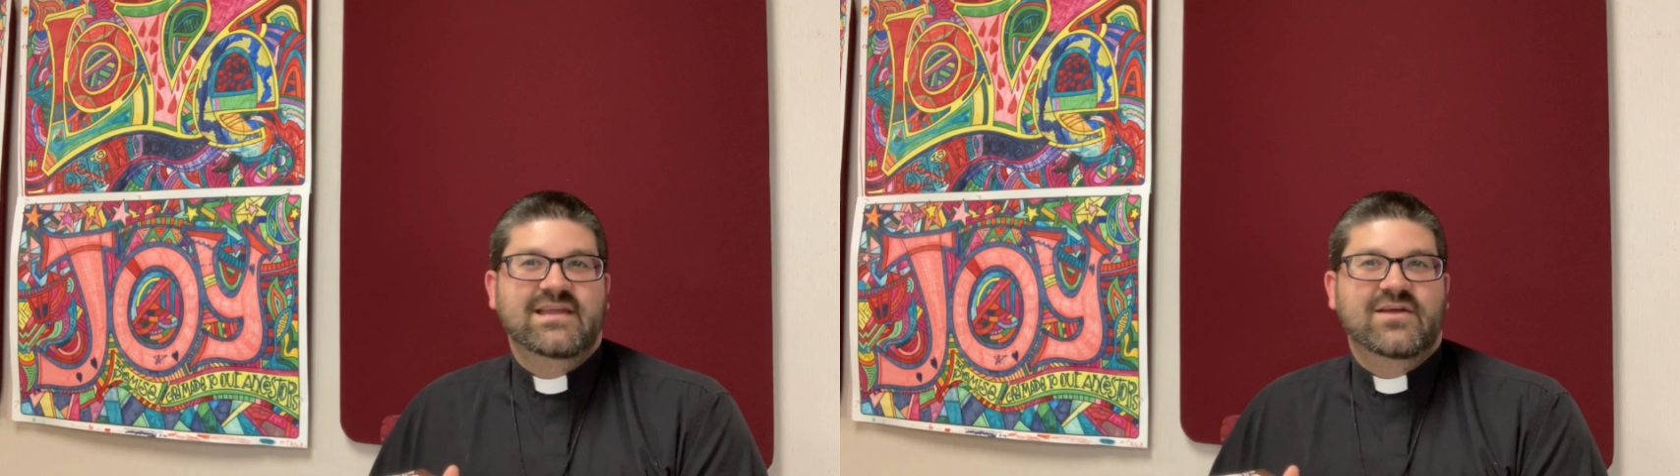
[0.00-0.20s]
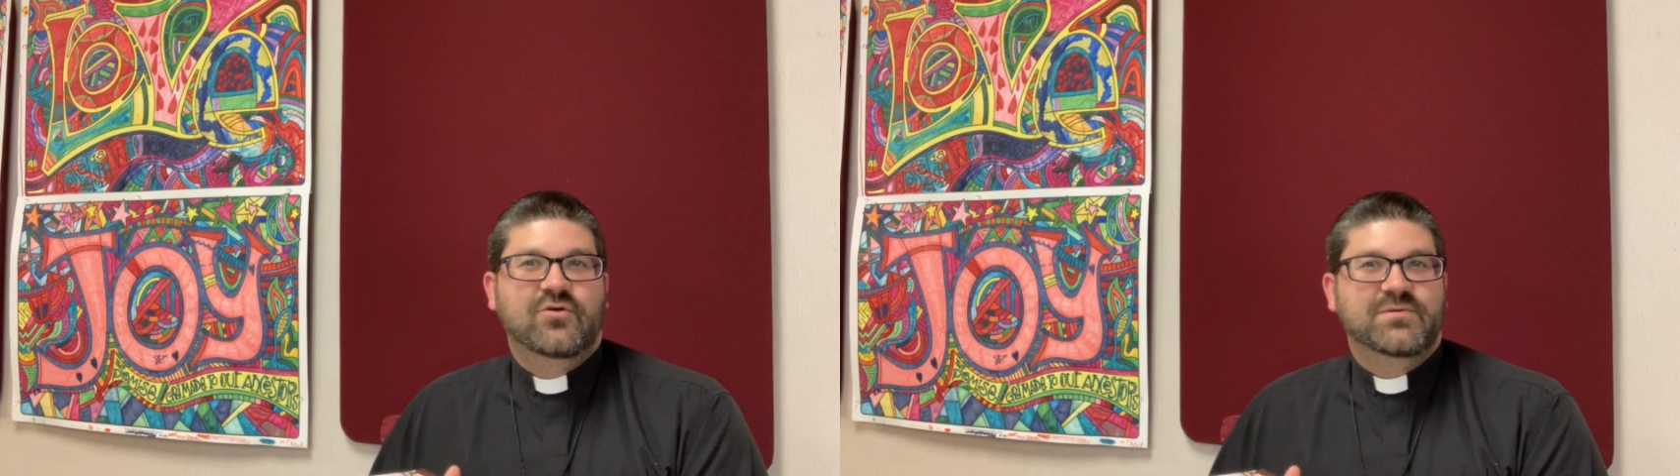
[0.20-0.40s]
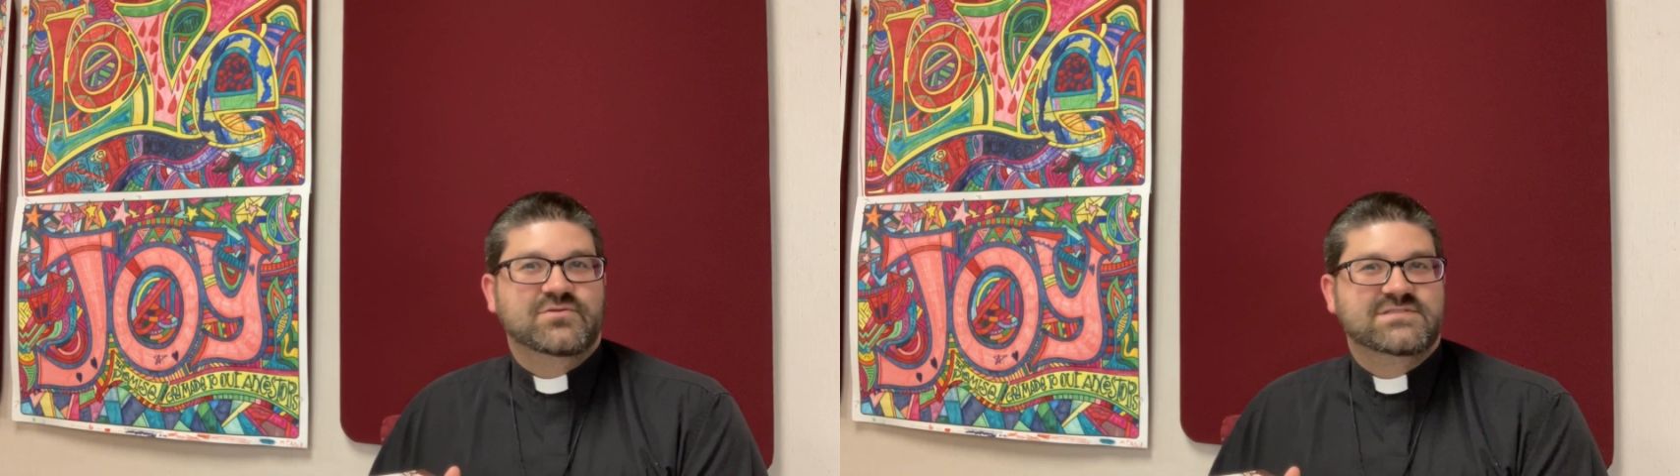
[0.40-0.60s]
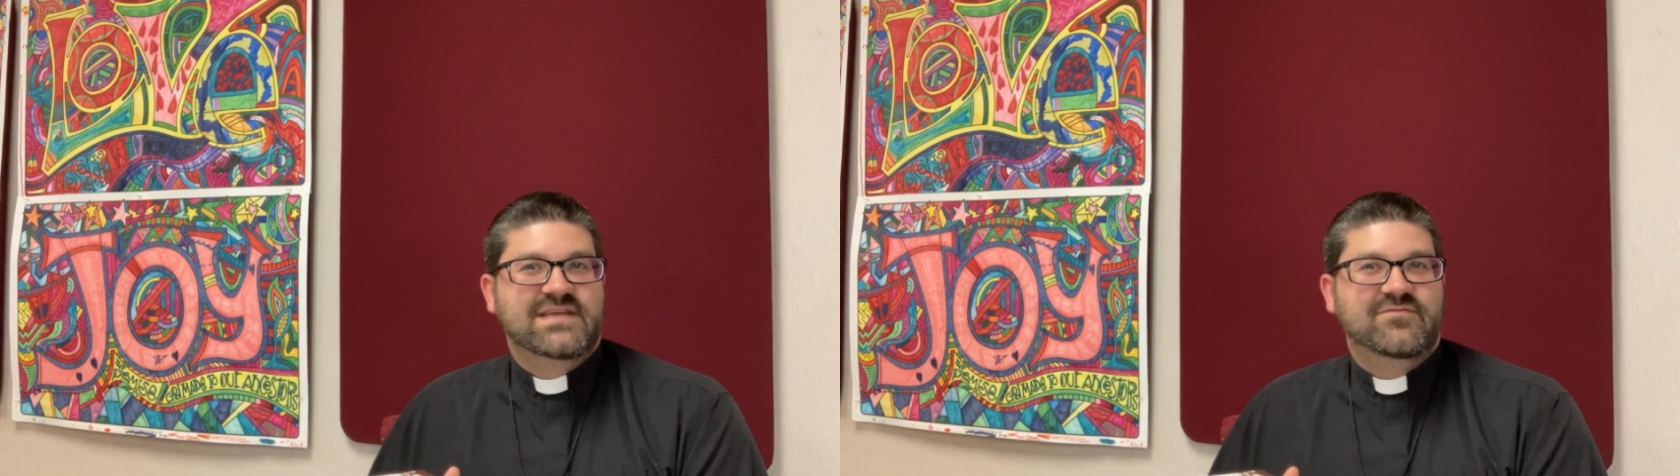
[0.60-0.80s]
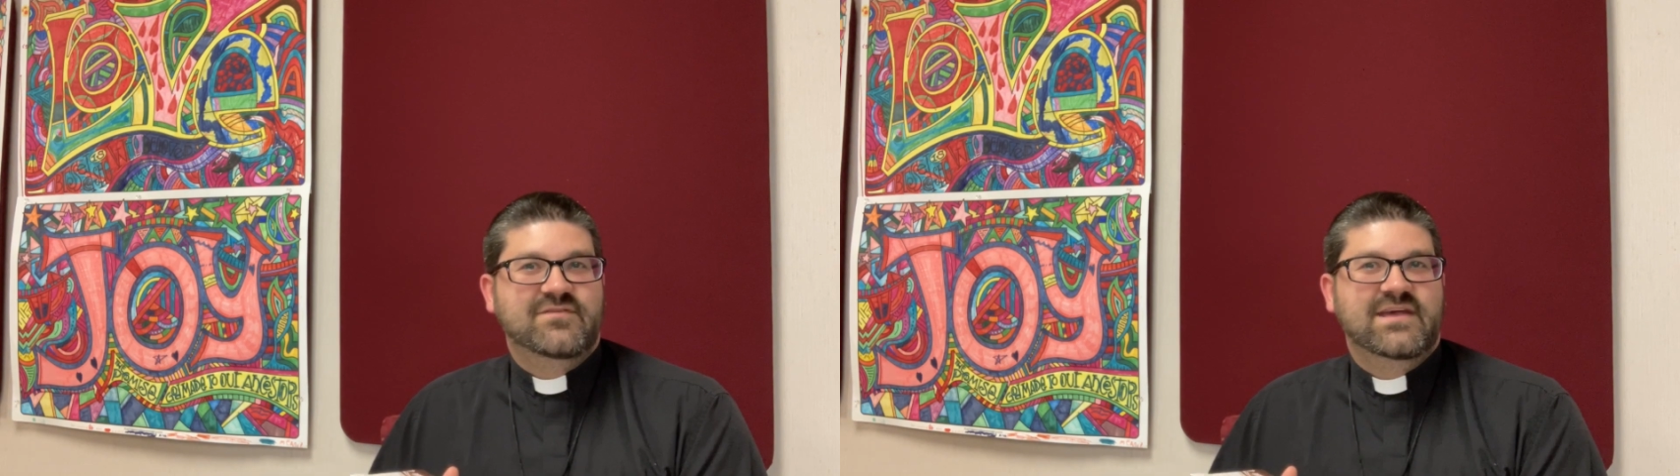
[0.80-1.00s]
I hope you're
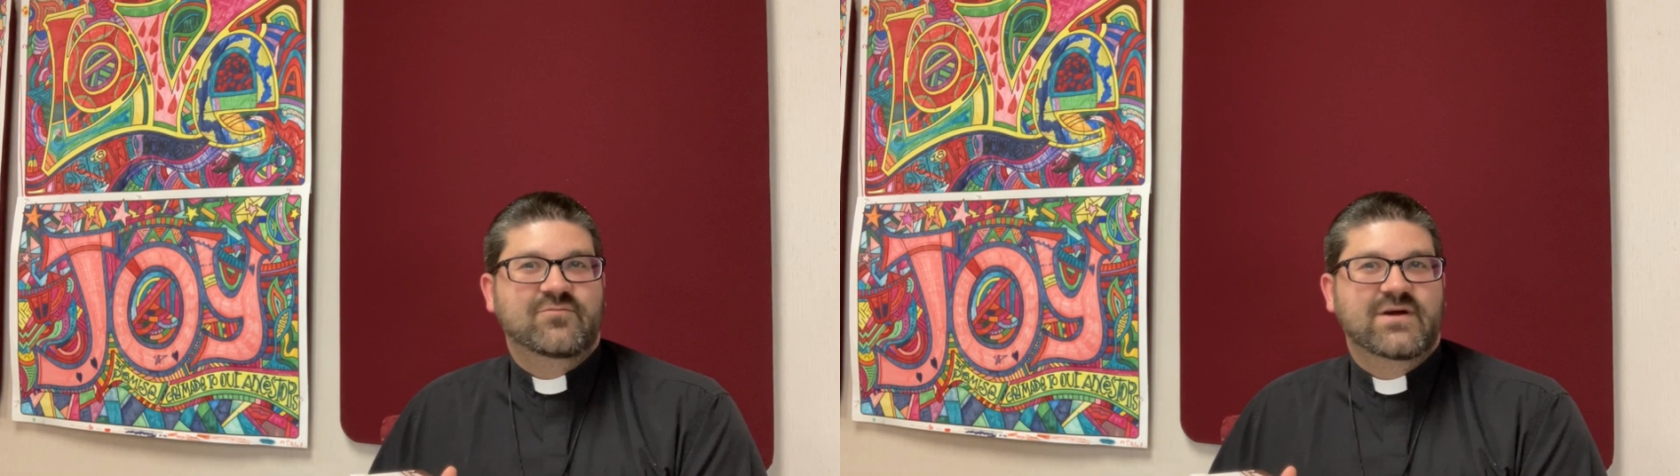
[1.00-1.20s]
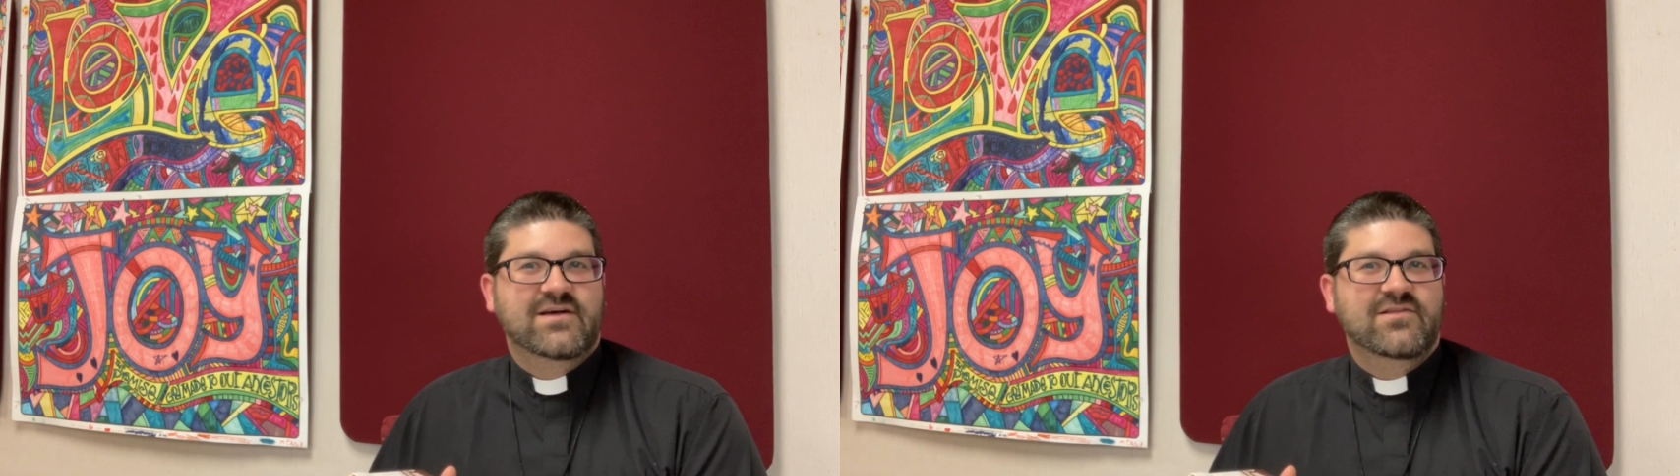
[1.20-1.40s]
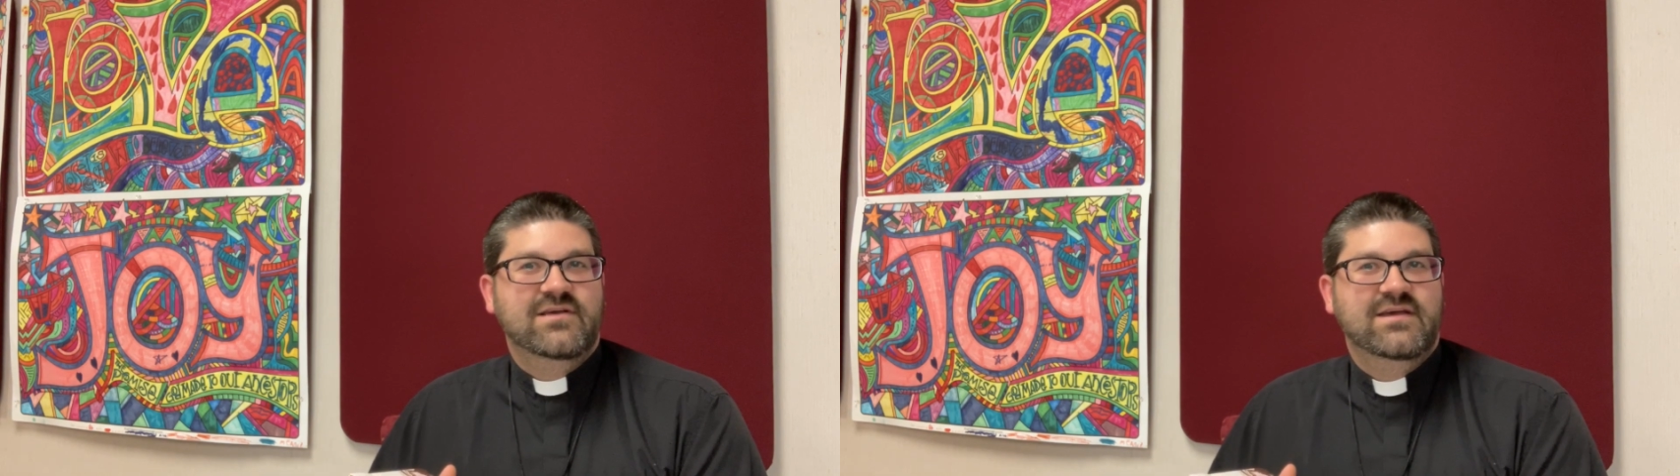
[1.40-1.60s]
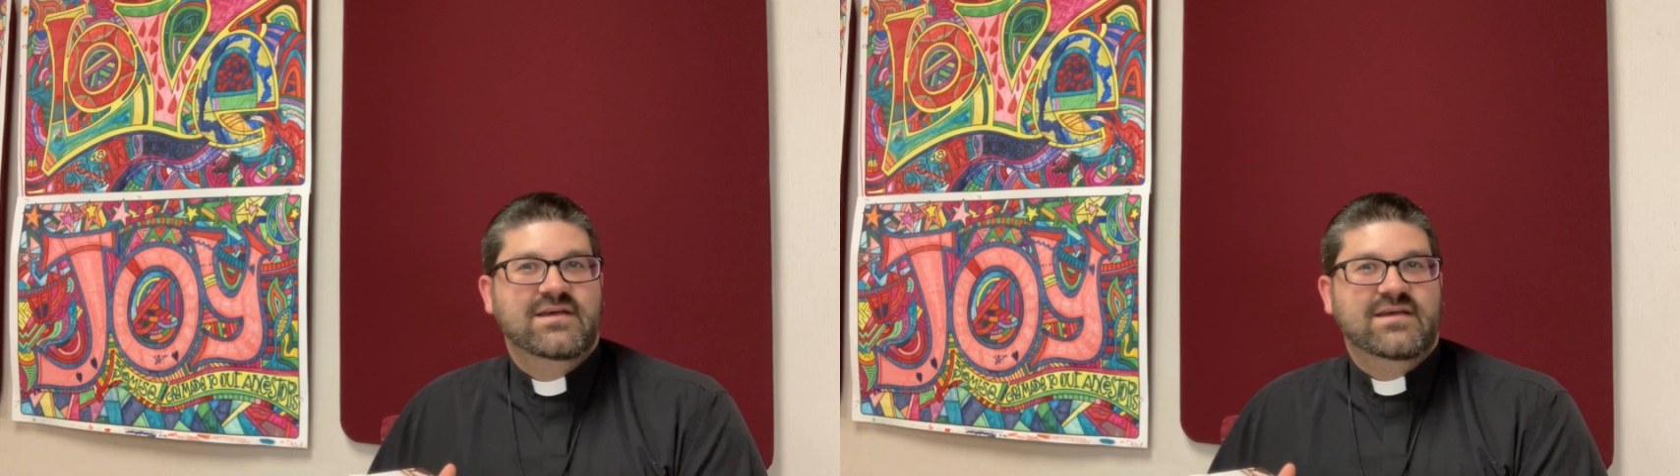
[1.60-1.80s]
safe and well,